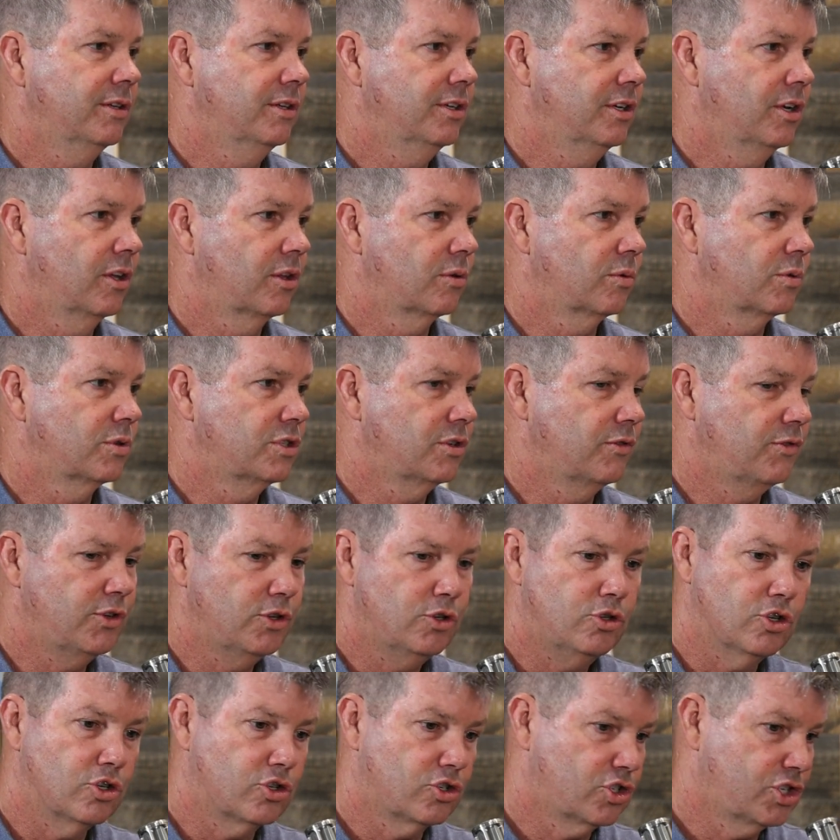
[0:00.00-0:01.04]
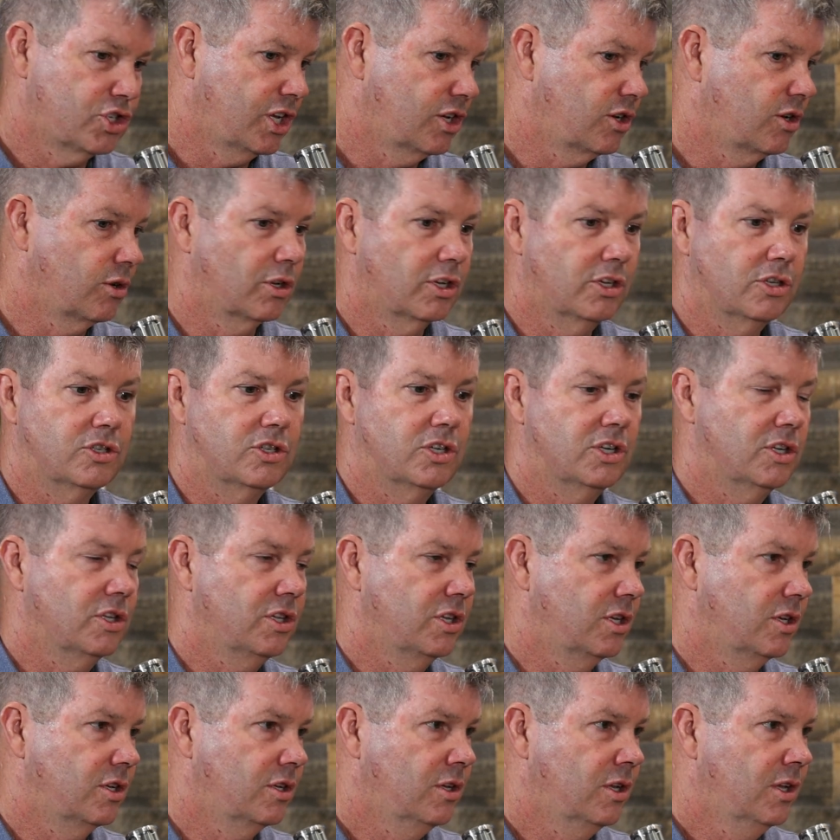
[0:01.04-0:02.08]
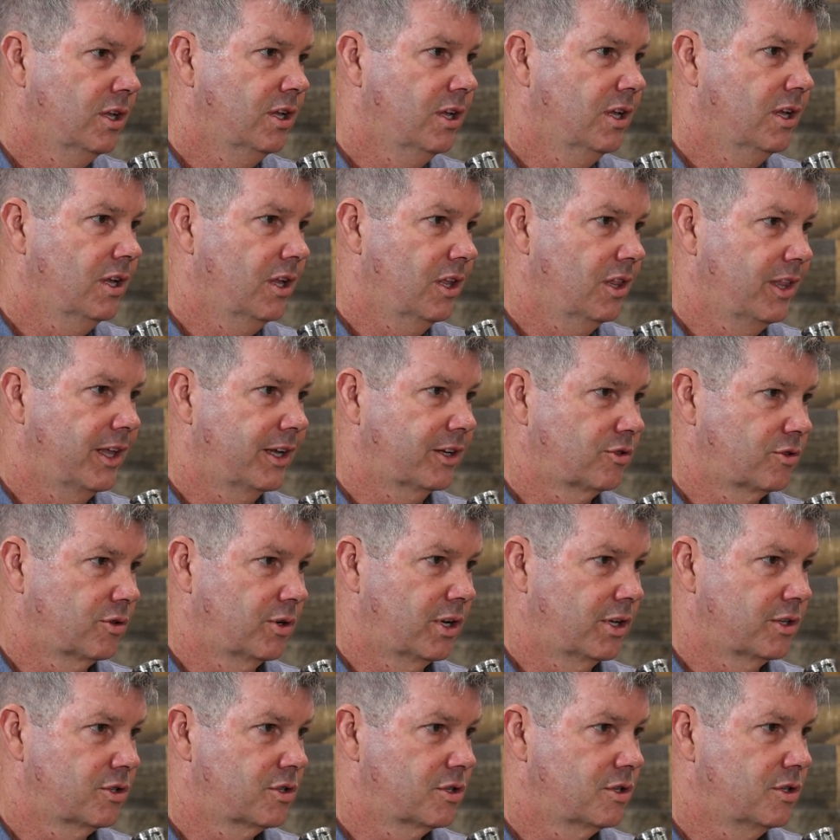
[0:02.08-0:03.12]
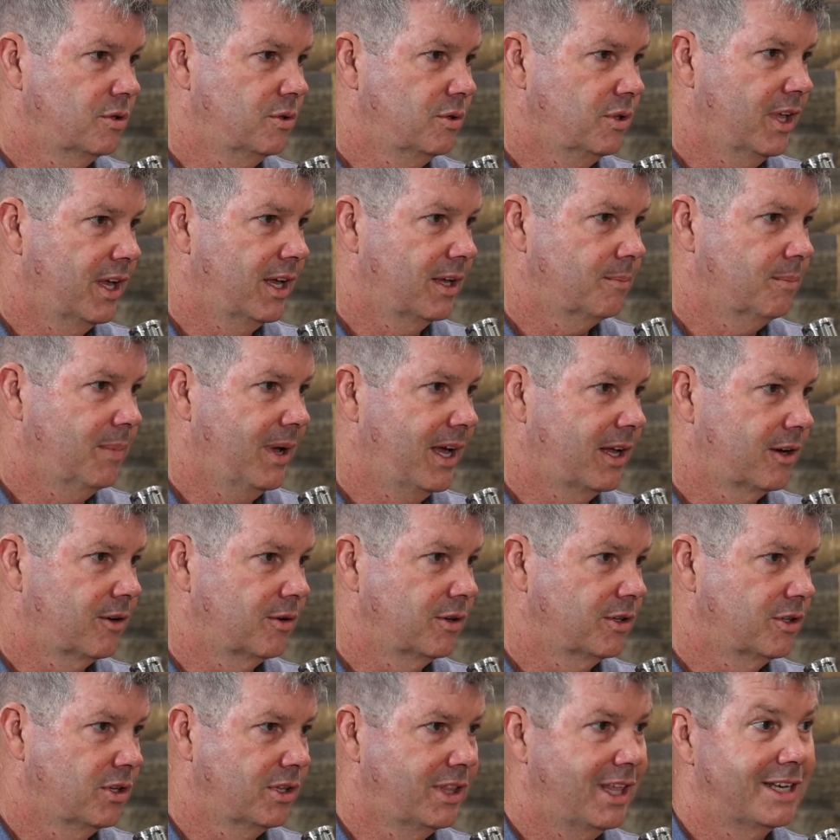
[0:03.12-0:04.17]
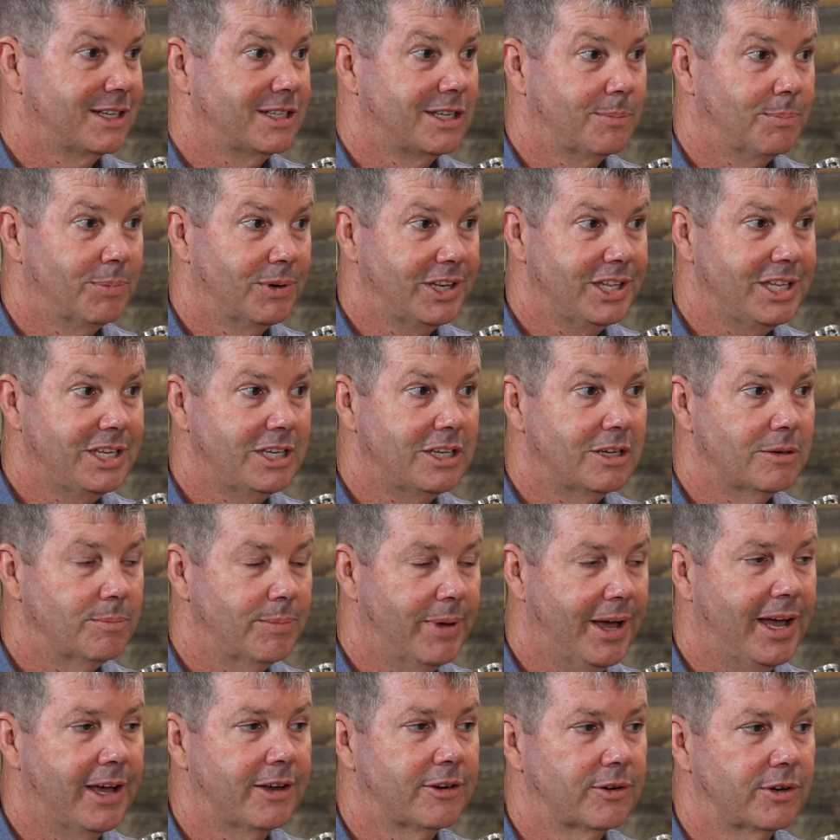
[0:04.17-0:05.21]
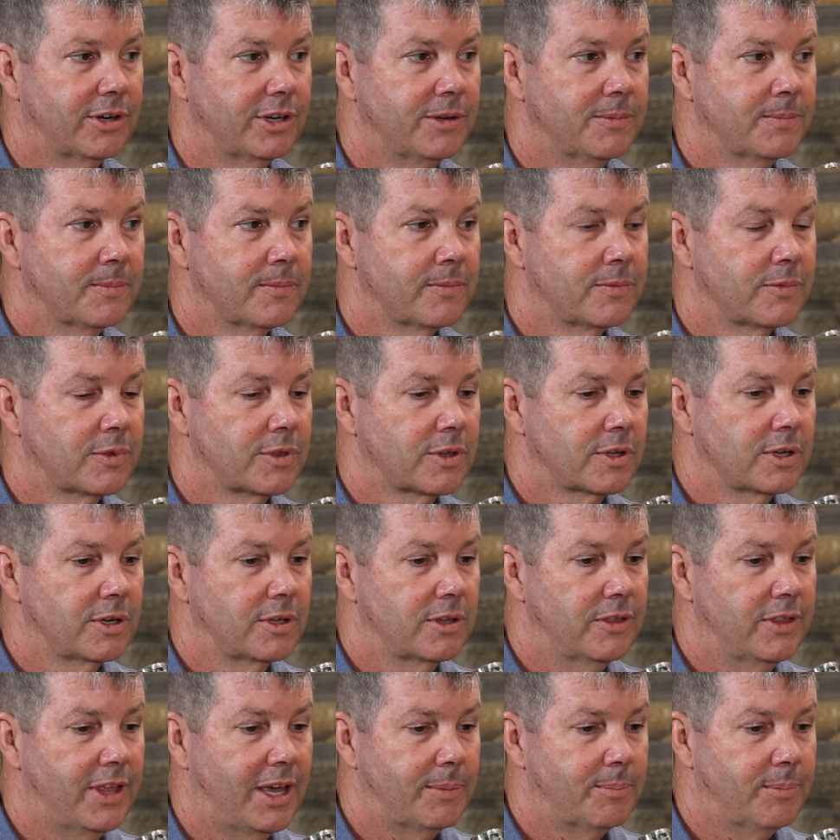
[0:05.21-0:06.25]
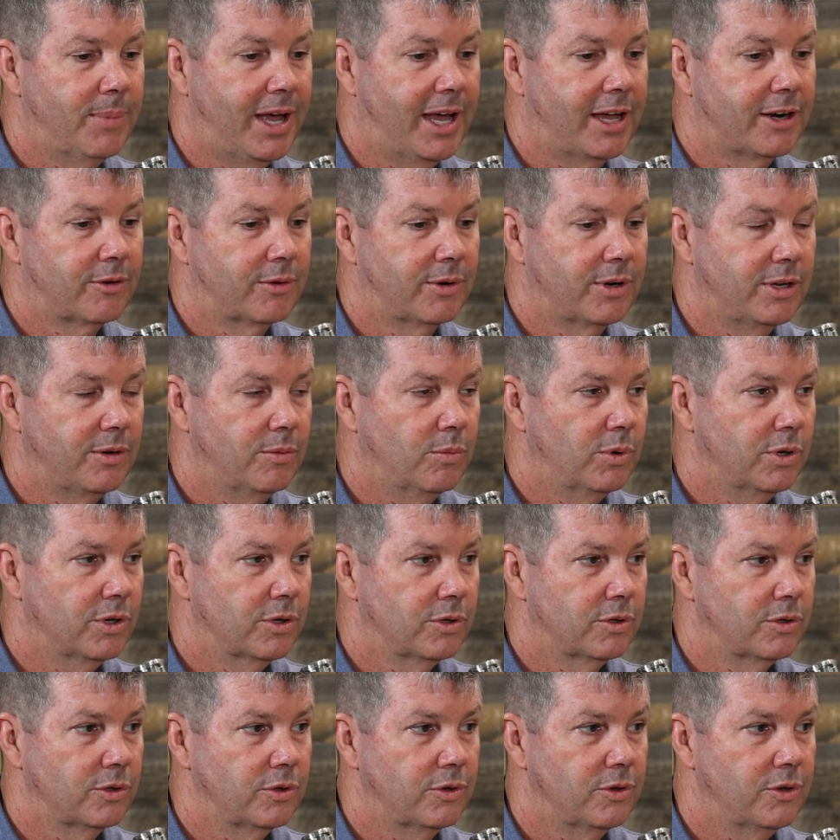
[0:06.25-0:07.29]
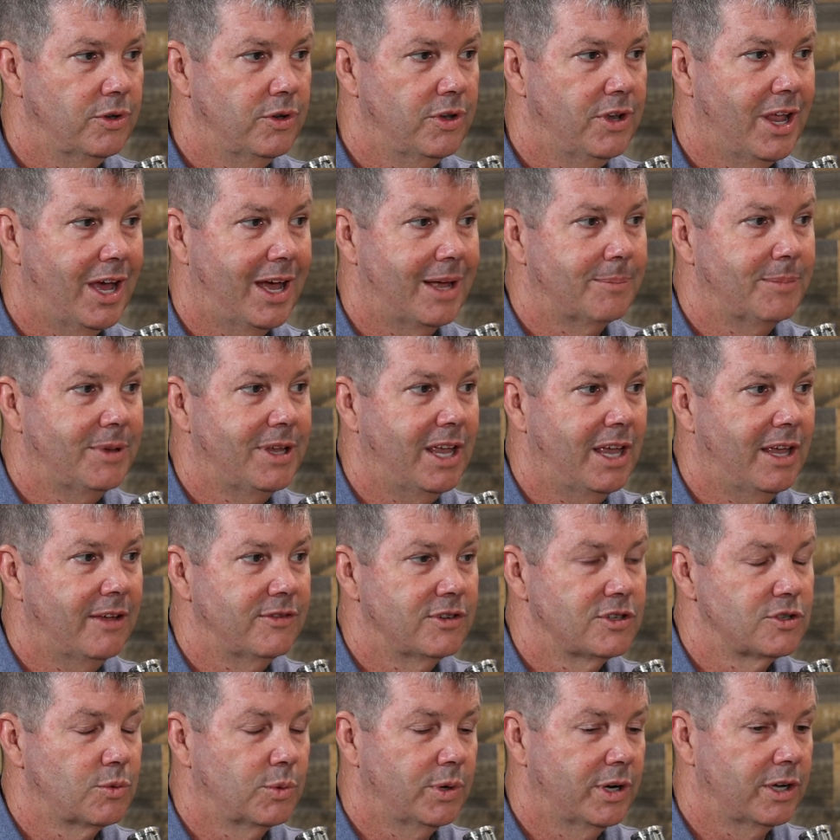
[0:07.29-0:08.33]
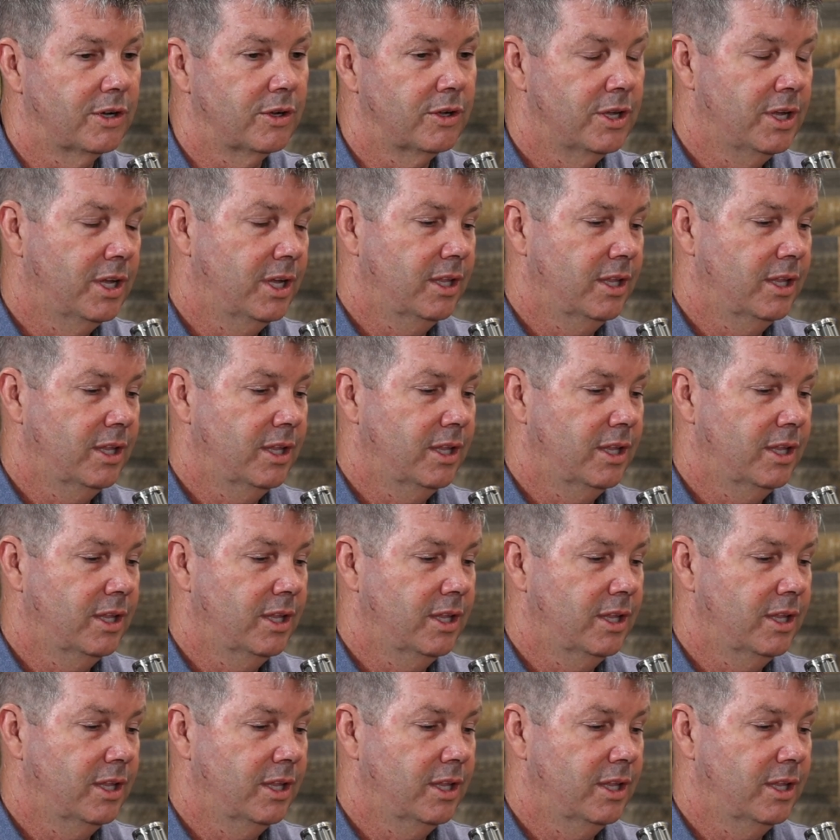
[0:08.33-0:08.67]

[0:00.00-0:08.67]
In other words, if you just a gazillion electrons to that battery, to that depleted battery, that battery will not behave as well.